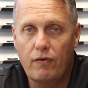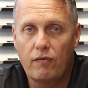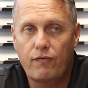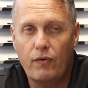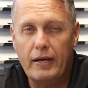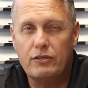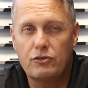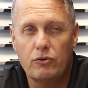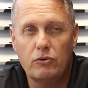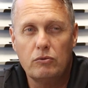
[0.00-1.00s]
feel free
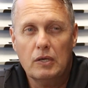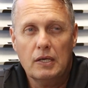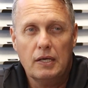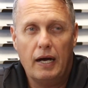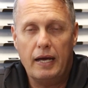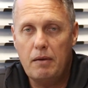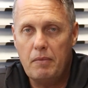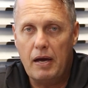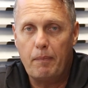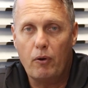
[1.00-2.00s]
to uh, hit
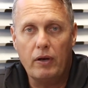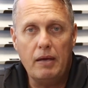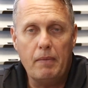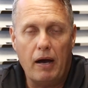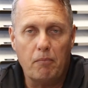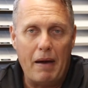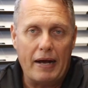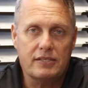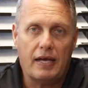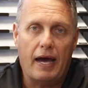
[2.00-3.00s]
me up on email
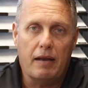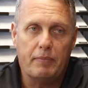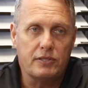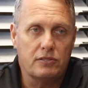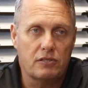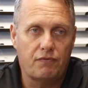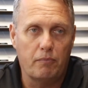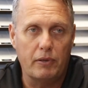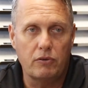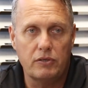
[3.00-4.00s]
max at
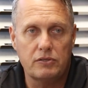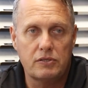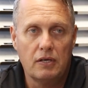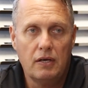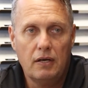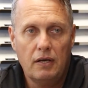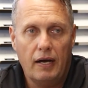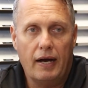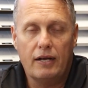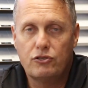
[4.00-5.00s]
businessforbuilders.ca
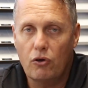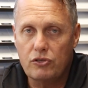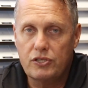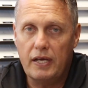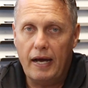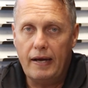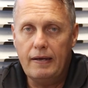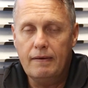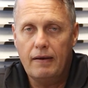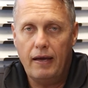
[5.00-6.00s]
uh,
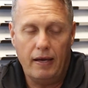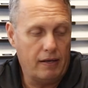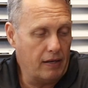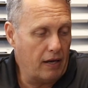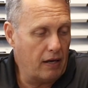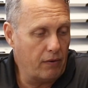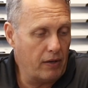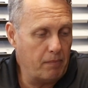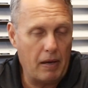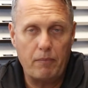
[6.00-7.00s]
and
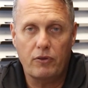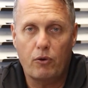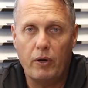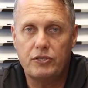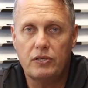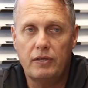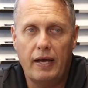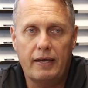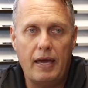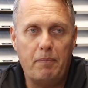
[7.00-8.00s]
hit me up with a question
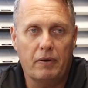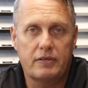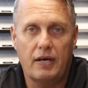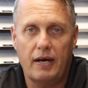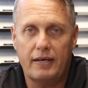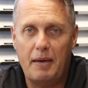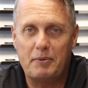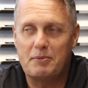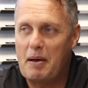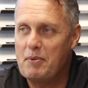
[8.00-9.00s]
there. Keep it
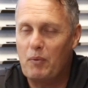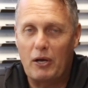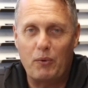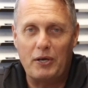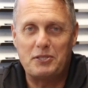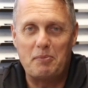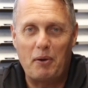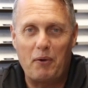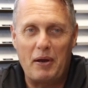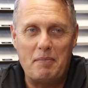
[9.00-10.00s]
keep it to maybe one question
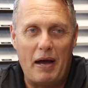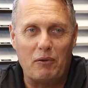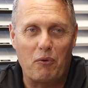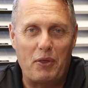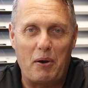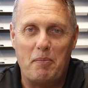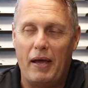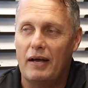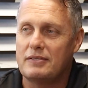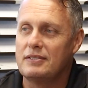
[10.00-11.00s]
per email or
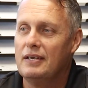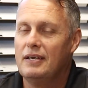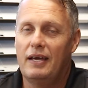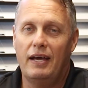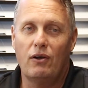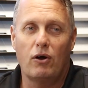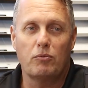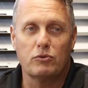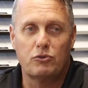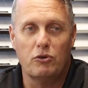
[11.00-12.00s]
thereabouts, and I
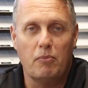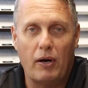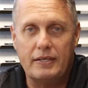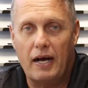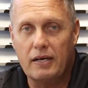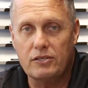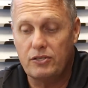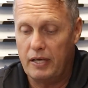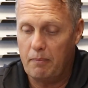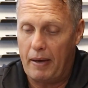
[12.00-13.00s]
will do my
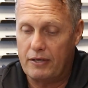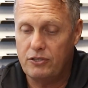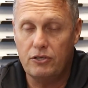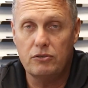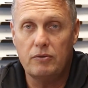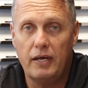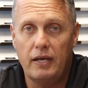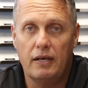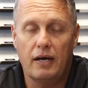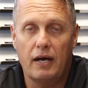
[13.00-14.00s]
darndest to get back to you
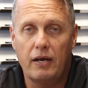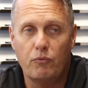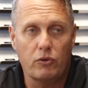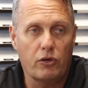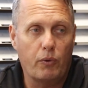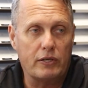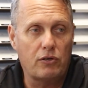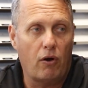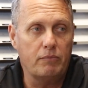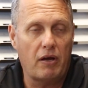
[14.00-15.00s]
in in really quick
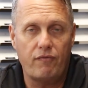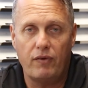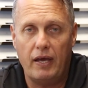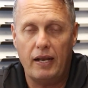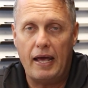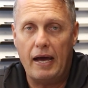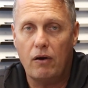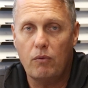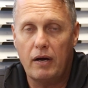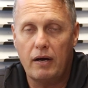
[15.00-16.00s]
time. Don't forget
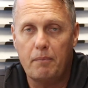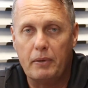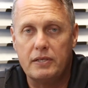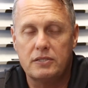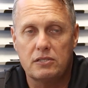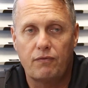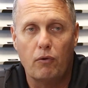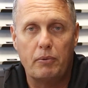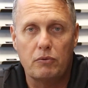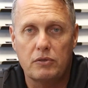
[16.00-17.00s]
our business
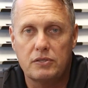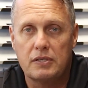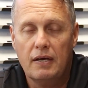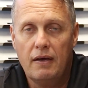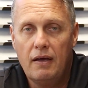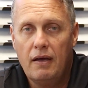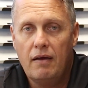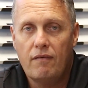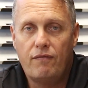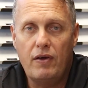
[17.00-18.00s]
for builders
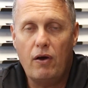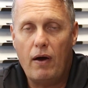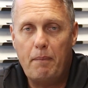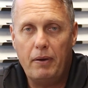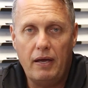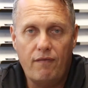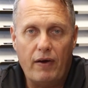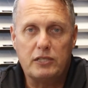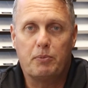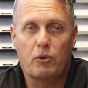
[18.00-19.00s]
VIP
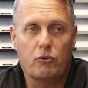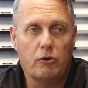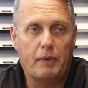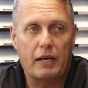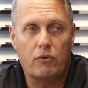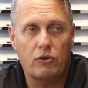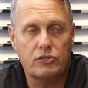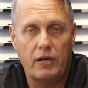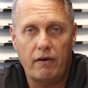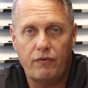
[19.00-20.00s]
Facebook group. Get
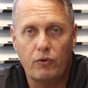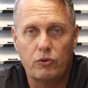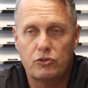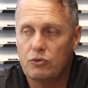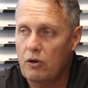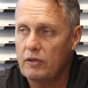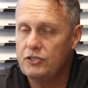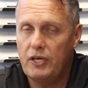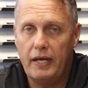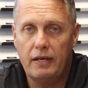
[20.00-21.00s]
across there if you're a good sort. I'll
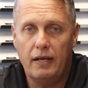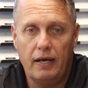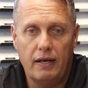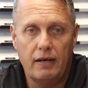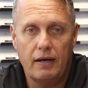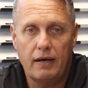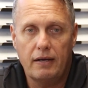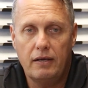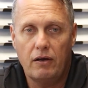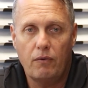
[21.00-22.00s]
let you in, and
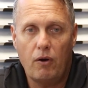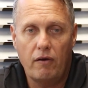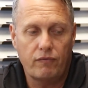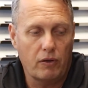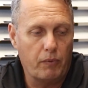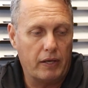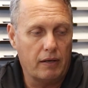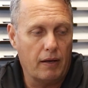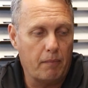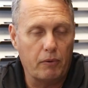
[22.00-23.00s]
uh, you know, hopefully, we
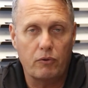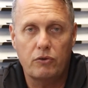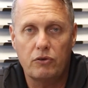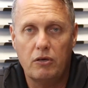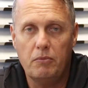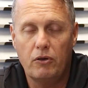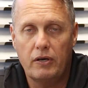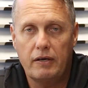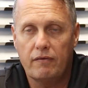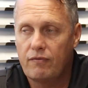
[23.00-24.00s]
can uh, build a good
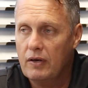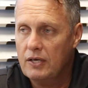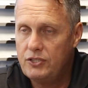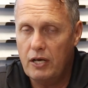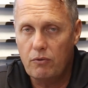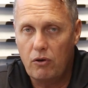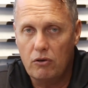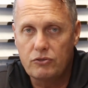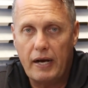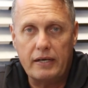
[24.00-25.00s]
community of general
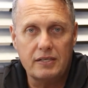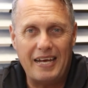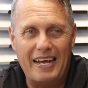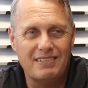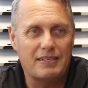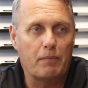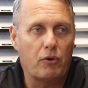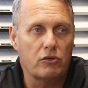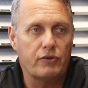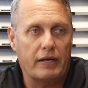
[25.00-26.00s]
contractors and
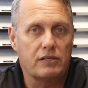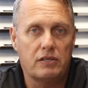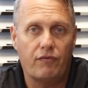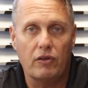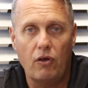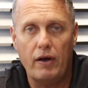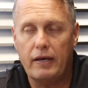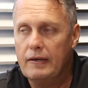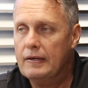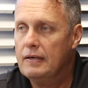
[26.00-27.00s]
subcontractors, if you
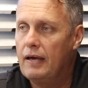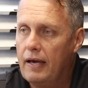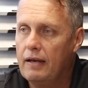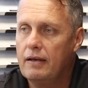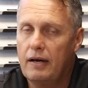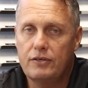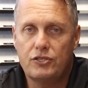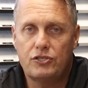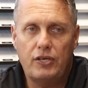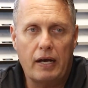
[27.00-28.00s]
like, and uh,
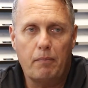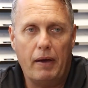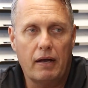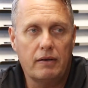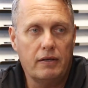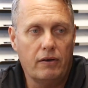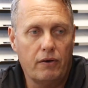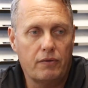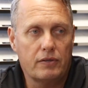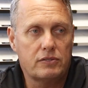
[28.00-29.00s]
just chat about you
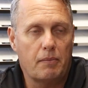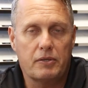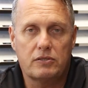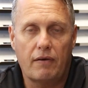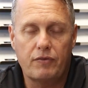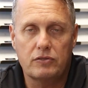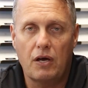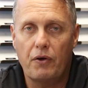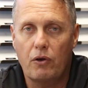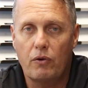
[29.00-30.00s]
know some of the stuff that's
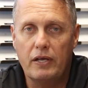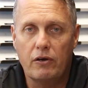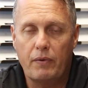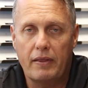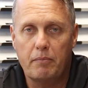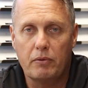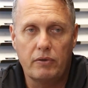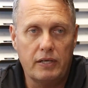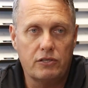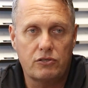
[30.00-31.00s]
going on in and around the
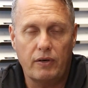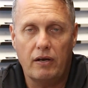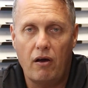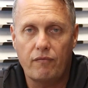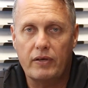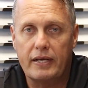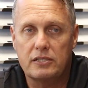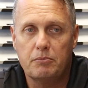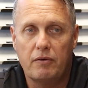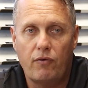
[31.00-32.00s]
building industry, and hopefully
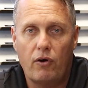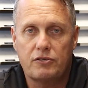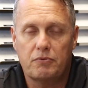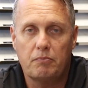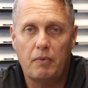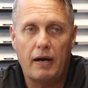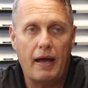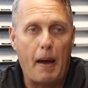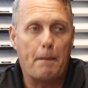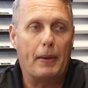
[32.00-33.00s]
get some advice from
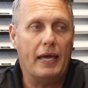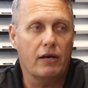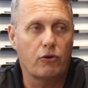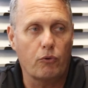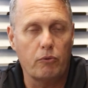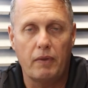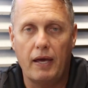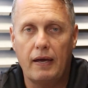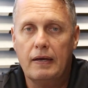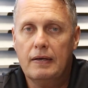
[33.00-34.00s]
uh, our peer group
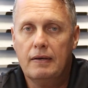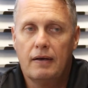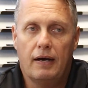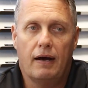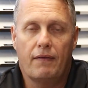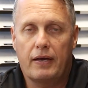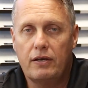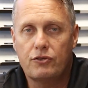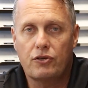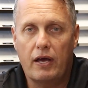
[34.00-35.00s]
there uh, that
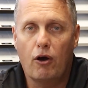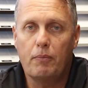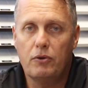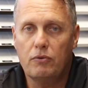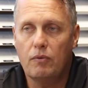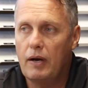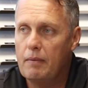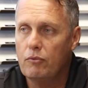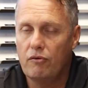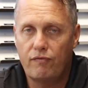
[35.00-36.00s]
can sort of help you
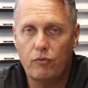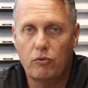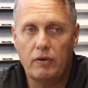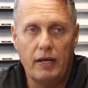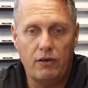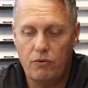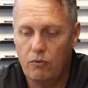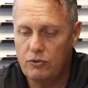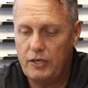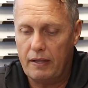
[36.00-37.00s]
uh, move forward in
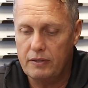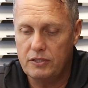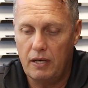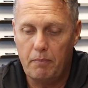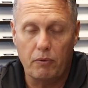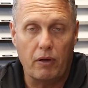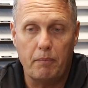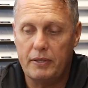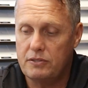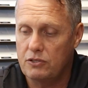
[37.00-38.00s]
your challenge in building a
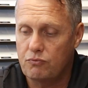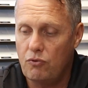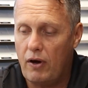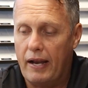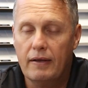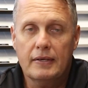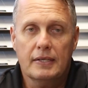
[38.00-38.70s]
business. Right.